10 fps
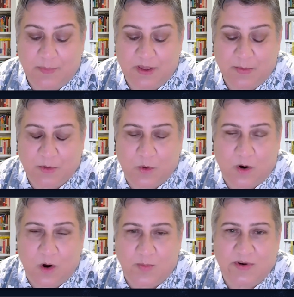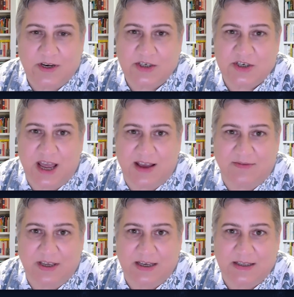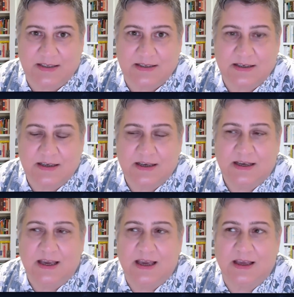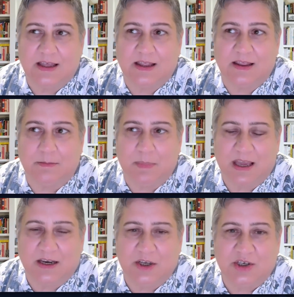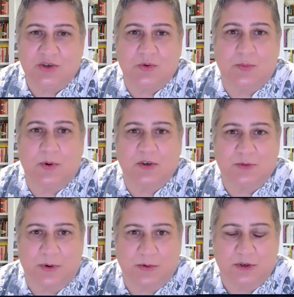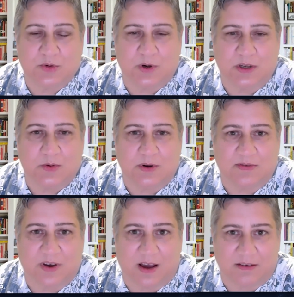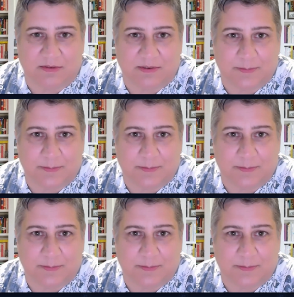people who are harm reduction advocates, the main issues were postponed to 2025.